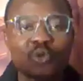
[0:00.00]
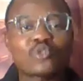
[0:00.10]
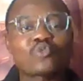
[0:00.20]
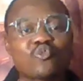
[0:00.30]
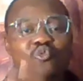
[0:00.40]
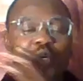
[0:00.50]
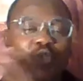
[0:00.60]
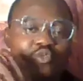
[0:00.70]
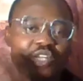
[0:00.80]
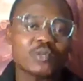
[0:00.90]
those who
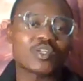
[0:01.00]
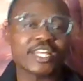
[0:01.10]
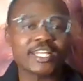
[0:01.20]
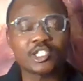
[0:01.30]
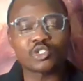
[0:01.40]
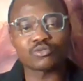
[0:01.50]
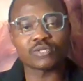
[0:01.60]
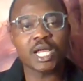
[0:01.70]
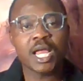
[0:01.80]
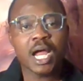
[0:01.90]
want to relocate
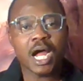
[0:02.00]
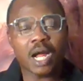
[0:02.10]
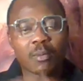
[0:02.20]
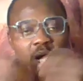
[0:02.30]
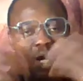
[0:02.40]
to uh,